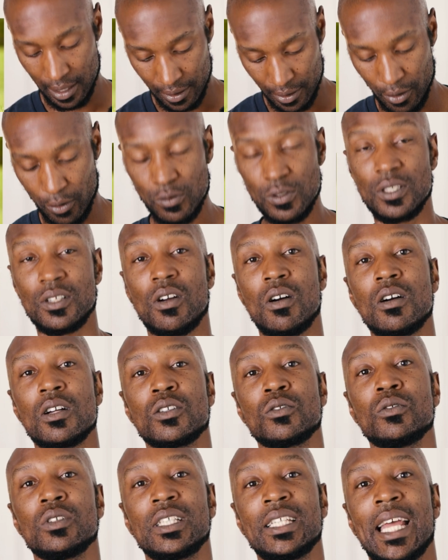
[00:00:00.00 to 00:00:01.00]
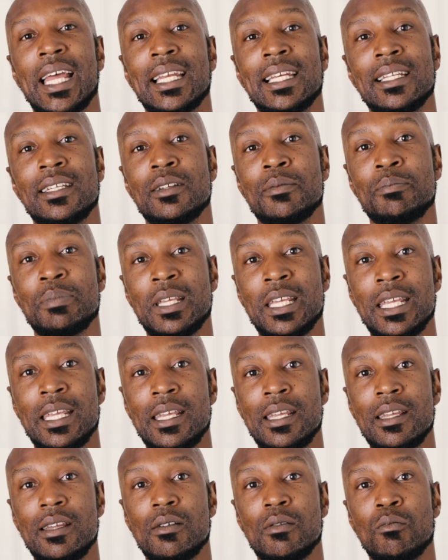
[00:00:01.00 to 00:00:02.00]
those dogs will tend to
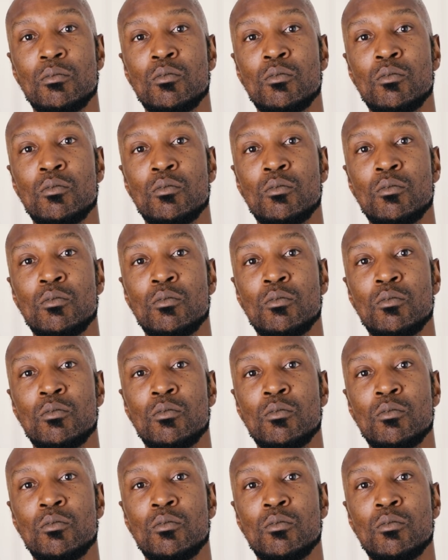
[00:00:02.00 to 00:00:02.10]
be